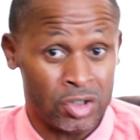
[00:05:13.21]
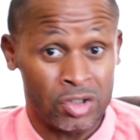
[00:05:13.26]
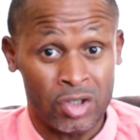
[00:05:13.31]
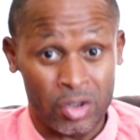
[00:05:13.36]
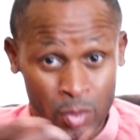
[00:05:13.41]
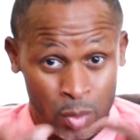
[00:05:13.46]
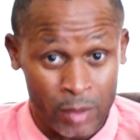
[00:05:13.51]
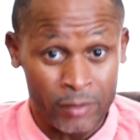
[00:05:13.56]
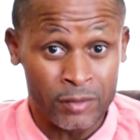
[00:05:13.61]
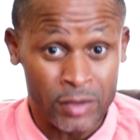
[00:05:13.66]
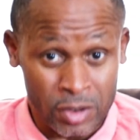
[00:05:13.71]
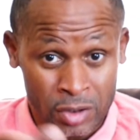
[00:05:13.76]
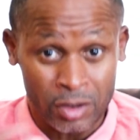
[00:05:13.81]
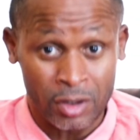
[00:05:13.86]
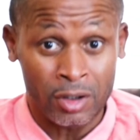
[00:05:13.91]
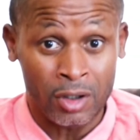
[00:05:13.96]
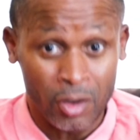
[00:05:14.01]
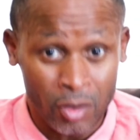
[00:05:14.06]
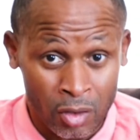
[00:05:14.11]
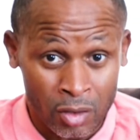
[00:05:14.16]
is equivalent to the
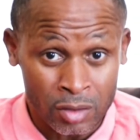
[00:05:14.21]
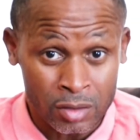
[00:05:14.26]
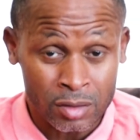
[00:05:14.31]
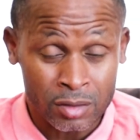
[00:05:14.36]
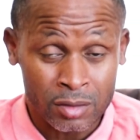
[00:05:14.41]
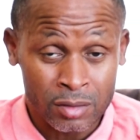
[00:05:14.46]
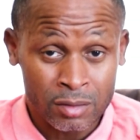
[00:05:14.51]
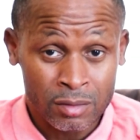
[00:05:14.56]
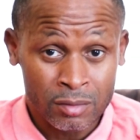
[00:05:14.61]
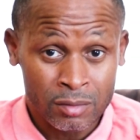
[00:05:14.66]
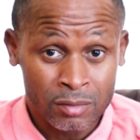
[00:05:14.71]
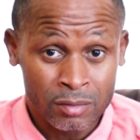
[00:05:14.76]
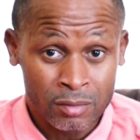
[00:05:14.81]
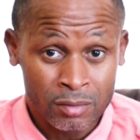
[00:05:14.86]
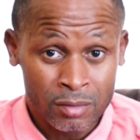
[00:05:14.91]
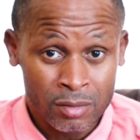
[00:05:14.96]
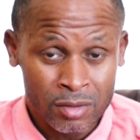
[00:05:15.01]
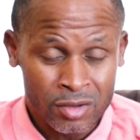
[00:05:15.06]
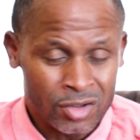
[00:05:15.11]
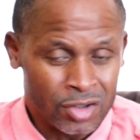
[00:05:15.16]
law.
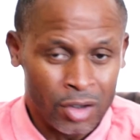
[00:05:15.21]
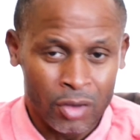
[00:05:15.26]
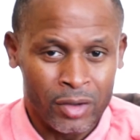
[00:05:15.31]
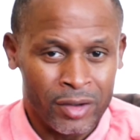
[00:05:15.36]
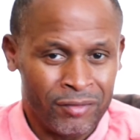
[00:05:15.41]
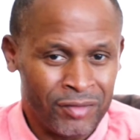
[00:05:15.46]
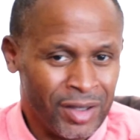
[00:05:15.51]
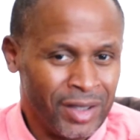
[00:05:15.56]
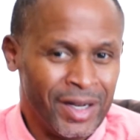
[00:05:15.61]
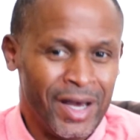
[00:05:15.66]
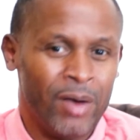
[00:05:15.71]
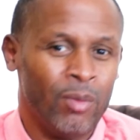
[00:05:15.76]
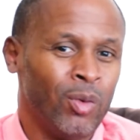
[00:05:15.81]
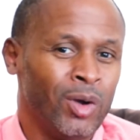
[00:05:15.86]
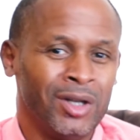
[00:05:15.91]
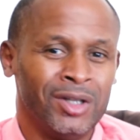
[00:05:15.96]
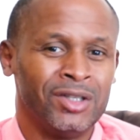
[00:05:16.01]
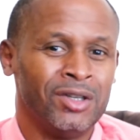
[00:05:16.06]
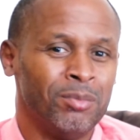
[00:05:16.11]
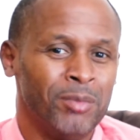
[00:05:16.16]
So if they're not
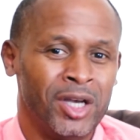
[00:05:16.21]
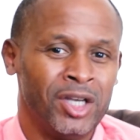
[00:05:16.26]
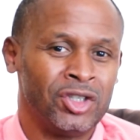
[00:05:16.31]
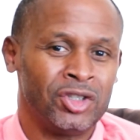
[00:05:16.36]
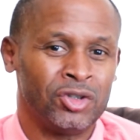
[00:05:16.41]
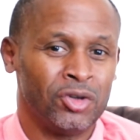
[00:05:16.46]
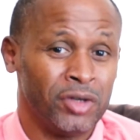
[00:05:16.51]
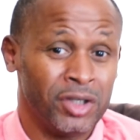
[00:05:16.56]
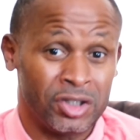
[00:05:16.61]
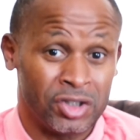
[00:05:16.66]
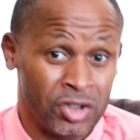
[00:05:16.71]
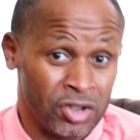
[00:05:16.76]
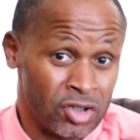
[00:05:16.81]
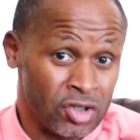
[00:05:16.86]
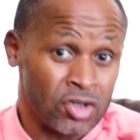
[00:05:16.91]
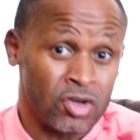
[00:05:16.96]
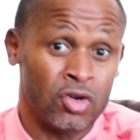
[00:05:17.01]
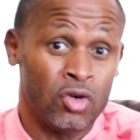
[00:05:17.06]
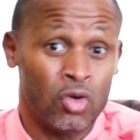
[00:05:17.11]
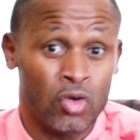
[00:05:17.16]
willing to make sure that your
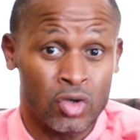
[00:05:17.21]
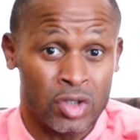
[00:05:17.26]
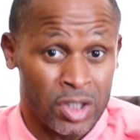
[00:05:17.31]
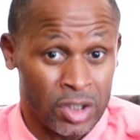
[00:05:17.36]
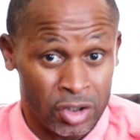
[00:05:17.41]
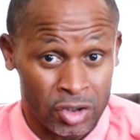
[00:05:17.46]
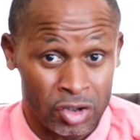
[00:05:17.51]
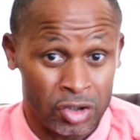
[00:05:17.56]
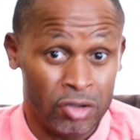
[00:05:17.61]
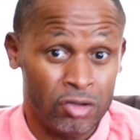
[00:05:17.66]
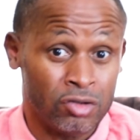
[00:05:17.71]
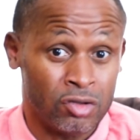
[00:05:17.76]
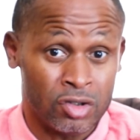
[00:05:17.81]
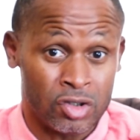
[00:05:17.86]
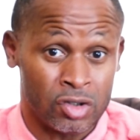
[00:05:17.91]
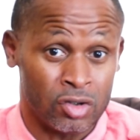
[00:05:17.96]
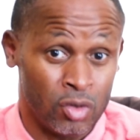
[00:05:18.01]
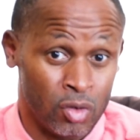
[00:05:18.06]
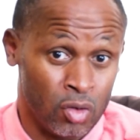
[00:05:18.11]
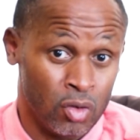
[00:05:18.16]
schools and your children's
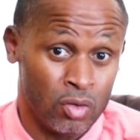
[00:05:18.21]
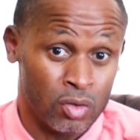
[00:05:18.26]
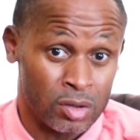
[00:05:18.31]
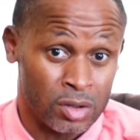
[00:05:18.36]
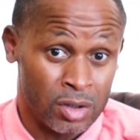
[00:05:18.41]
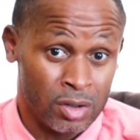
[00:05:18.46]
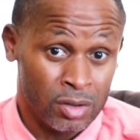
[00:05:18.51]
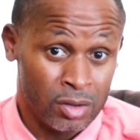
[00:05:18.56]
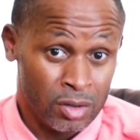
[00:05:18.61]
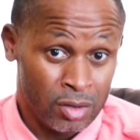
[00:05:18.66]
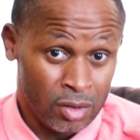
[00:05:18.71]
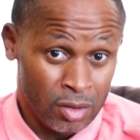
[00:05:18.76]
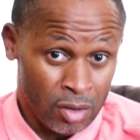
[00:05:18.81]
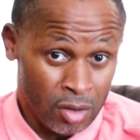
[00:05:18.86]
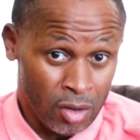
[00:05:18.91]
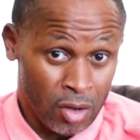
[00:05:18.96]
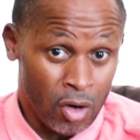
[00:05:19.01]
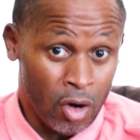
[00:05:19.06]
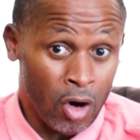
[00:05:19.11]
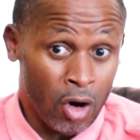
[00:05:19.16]
schools
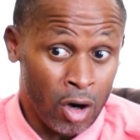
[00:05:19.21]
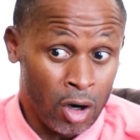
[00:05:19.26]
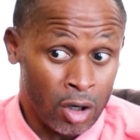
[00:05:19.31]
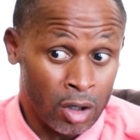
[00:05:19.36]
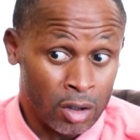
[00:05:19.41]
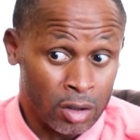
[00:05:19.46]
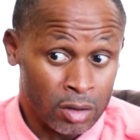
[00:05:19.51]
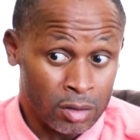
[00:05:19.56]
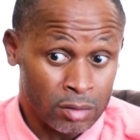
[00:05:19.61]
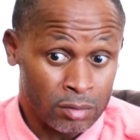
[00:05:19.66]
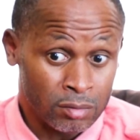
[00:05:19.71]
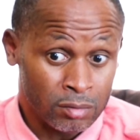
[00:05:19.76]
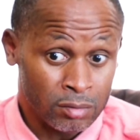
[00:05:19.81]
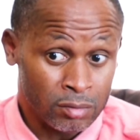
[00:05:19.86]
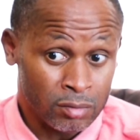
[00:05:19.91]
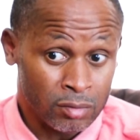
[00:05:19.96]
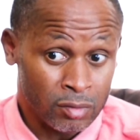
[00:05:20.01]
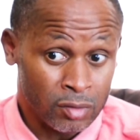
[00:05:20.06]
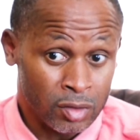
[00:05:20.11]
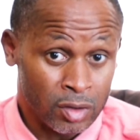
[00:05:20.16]
are
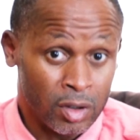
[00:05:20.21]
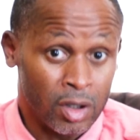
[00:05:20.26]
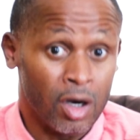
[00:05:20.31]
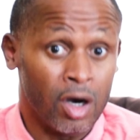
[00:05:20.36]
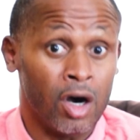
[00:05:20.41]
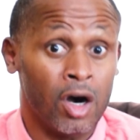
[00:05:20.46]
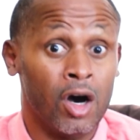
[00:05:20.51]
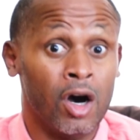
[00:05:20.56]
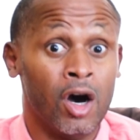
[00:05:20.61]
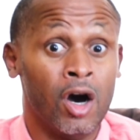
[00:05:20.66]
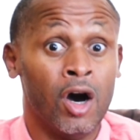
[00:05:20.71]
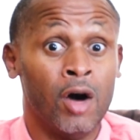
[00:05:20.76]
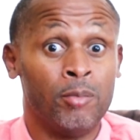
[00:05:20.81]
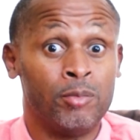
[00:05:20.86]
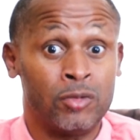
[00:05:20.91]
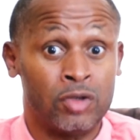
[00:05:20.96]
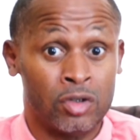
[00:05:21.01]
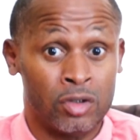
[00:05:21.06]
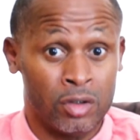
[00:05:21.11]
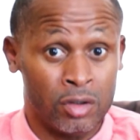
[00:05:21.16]

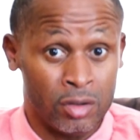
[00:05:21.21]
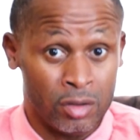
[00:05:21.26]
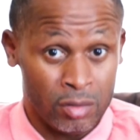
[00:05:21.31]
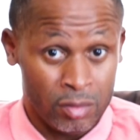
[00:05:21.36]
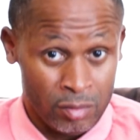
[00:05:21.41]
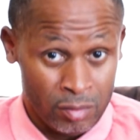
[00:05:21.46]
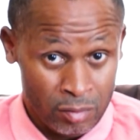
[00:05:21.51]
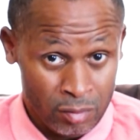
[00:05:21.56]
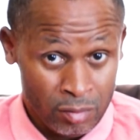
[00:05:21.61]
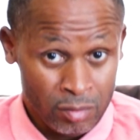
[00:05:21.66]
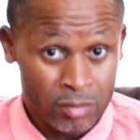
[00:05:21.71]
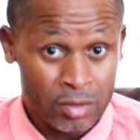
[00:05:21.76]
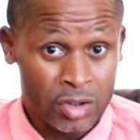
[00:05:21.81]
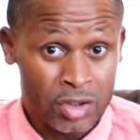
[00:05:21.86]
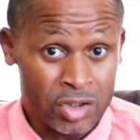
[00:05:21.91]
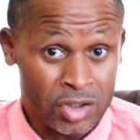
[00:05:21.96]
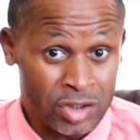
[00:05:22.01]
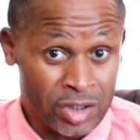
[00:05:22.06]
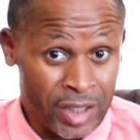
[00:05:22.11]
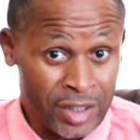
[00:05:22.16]
up to
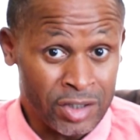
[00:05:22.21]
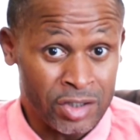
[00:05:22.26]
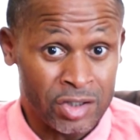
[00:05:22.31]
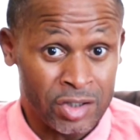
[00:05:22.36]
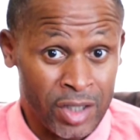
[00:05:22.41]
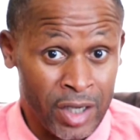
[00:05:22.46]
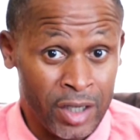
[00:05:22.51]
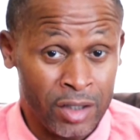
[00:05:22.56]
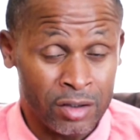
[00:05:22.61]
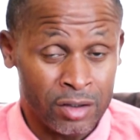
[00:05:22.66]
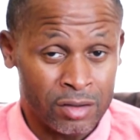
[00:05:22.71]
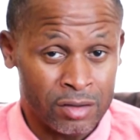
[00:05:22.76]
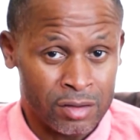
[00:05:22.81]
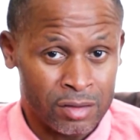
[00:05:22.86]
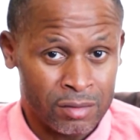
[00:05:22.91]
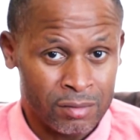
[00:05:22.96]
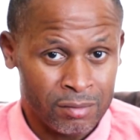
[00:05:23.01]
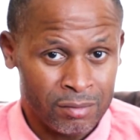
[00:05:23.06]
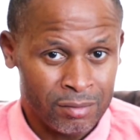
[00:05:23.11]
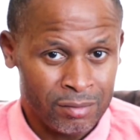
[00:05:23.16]
state
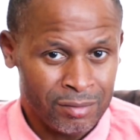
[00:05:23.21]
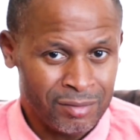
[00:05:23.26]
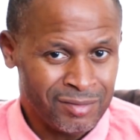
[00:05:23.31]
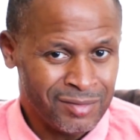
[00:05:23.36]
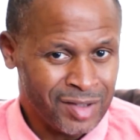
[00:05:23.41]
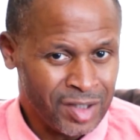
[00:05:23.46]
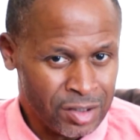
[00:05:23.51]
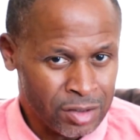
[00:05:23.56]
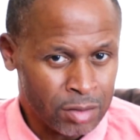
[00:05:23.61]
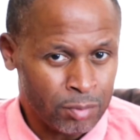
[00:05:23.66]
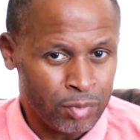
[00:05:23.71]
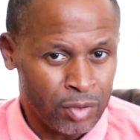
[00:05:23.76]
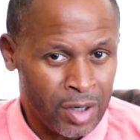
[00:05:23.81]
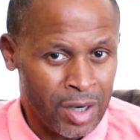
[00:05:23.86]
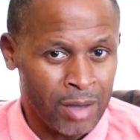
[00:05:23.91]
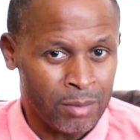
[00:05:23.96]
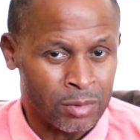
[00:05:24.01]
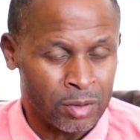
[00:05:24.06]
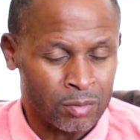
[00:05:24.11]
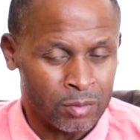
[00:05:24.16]
standards, there's a
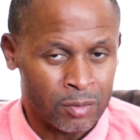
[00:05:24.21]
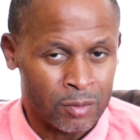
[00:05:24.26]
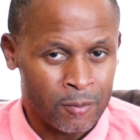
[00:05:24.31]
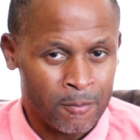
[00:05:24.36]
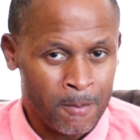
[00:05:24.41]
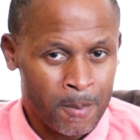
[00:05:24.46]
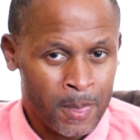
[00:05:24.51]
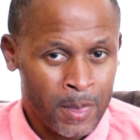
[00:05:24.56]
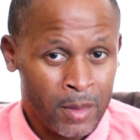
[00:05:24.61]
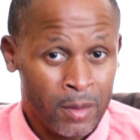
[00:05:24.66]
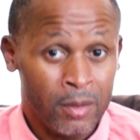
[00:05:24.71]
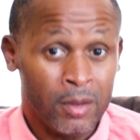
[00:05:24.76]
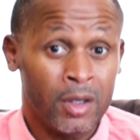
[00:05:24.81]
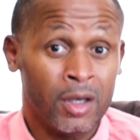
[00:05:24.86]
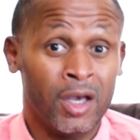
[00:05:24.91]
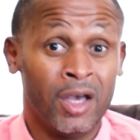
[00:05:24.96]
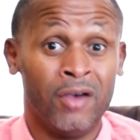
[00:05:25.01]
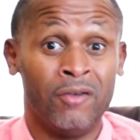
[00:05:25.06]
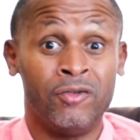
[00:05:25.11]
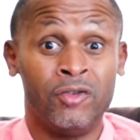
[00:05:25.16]
problem.
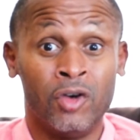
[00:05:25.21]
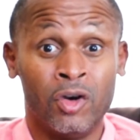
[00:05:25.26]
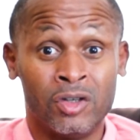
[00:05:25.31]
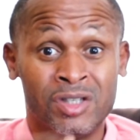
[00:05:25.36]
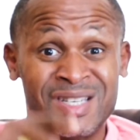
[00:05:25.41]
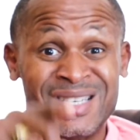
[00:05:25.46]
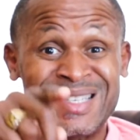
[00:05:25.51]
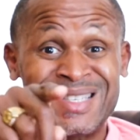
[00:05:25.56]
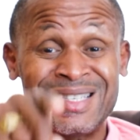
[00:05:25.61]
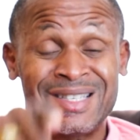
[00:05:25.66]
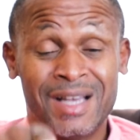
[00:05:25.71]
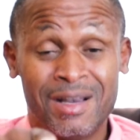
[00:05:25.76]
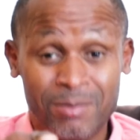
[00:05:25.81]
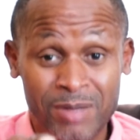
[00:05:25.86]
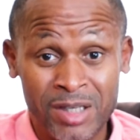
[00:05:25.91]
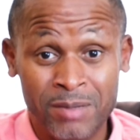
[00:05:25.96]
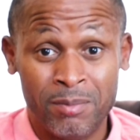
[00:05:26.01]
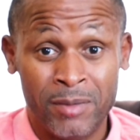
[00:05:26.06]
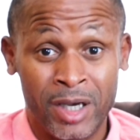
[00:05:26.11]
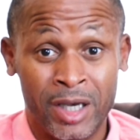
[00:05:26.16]
If your
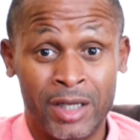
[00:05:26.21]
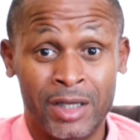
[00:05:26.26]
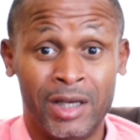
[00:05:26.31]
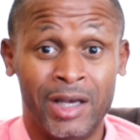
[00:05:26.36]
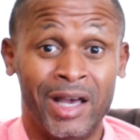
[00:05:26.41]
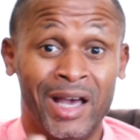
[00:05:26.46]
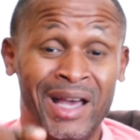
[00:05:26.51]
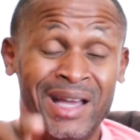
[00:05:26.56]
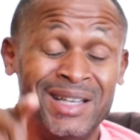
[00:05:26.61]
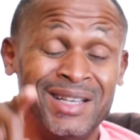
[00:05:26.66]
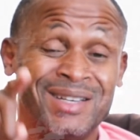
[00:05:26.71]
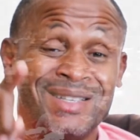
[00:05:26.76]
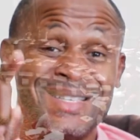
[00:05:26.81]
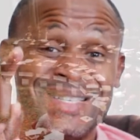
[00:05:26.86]
assemblymen and your